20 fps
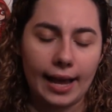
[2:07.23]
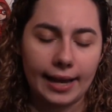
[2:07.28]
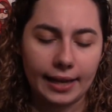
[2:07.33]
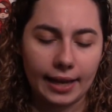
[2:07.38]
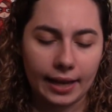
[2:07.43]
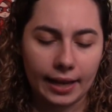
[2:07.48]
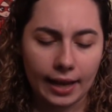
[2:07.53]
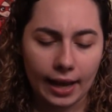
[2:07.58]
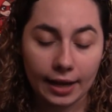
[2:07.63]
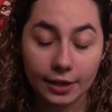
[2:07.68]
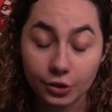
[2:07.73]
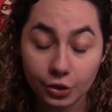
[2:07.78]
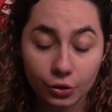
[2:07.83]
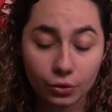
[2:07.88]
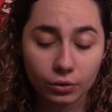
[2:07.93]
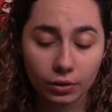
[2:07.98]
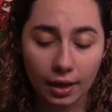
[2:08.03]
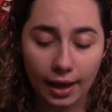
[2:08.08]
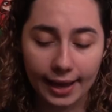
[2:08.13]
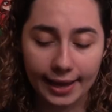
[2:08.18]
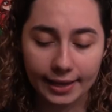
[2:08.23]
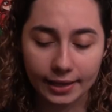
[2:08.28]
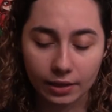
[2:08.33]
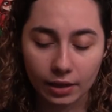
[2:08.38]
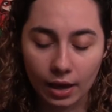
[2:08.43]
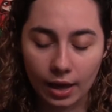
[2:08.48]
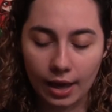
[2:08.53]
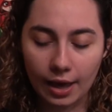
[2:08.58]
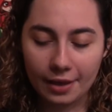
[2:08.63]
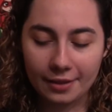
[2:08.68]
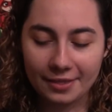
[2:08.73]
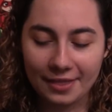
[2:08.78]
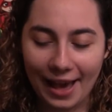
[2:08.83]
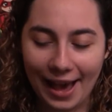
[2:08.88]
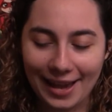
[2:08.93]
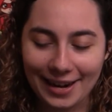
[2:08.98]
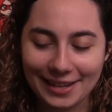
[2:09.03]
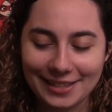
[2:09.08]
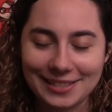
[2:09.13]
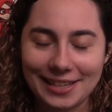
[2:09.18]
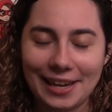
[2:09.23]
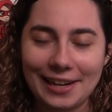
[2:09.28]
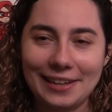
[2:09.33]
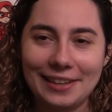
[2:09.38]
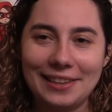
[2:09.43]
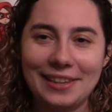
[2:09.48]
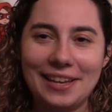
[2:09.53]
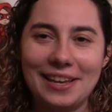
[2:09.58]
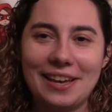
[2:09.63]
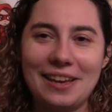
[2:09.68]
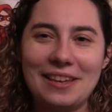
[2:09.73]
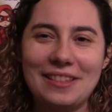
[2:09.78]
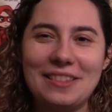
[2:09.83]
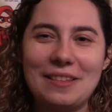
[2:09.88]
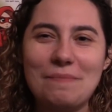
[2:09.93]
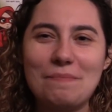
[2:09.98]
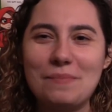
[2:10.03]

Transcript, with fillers: I, I do like that it's kind of the,